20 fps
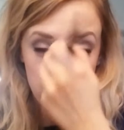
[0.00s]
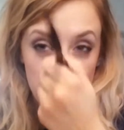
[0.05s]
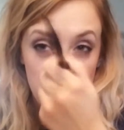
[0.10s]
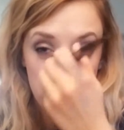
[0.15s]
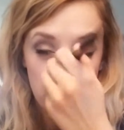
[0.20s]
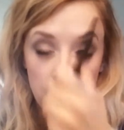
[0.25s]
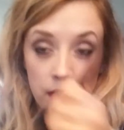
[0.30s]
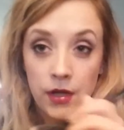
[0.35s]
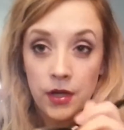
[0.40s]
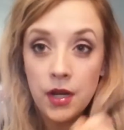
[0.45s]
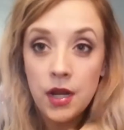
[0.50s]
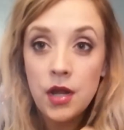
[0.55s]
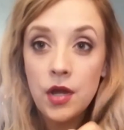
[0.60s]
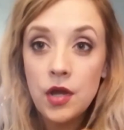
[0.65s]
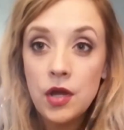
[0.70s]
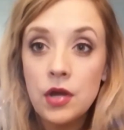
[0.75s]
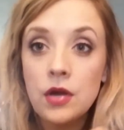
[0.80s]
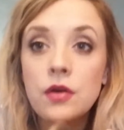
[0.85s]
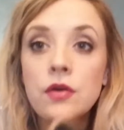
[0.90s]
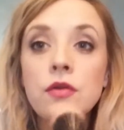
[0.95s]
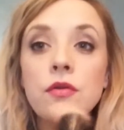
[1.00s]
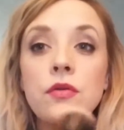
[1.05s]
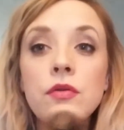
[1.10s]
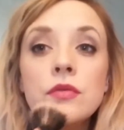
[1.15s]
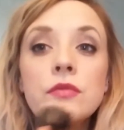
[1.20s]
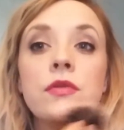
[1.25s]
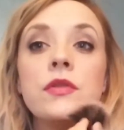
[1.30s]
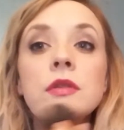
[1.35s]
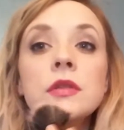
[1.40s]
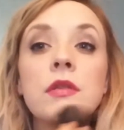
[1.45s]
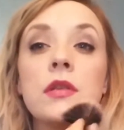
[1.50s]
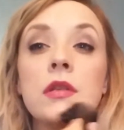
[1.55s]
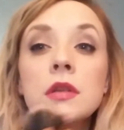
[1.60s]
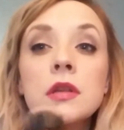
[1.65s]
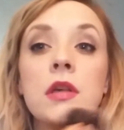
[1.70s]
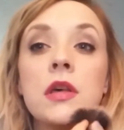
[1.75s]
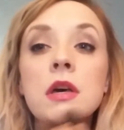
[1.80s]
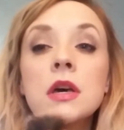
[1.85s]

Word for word: The nose